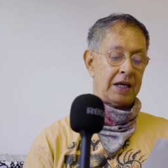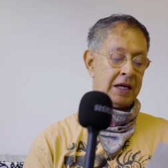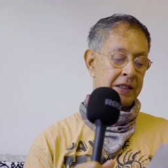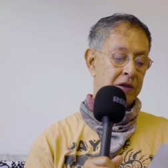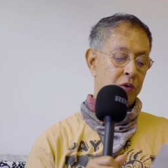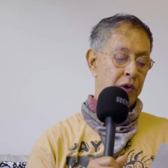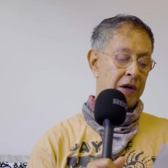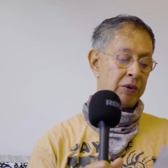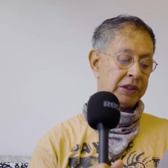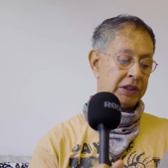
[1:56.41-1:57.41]
And when
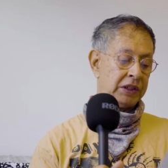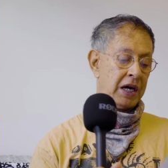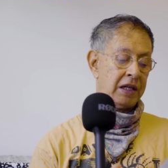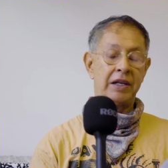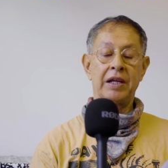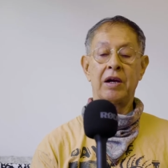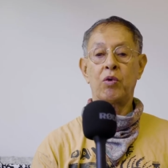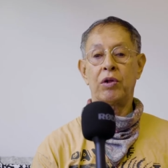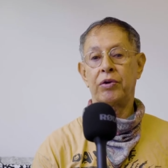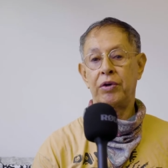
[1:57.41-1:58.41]
I was a child in
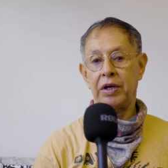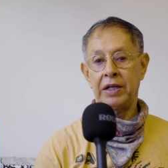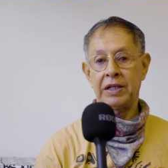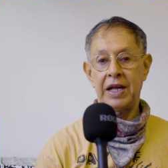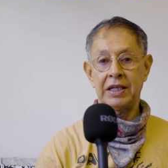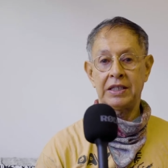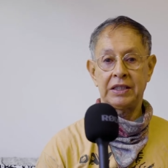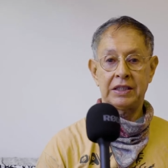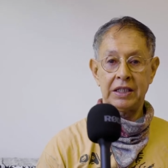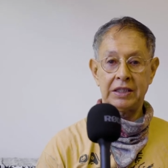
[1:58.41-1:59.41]
Ecuador in the
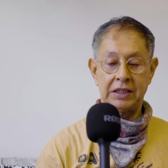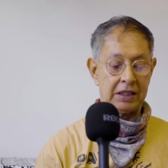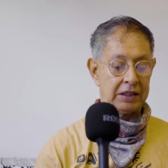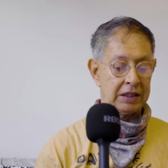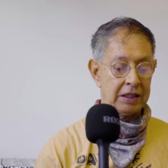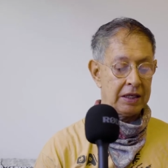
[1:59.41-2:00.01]
1960s,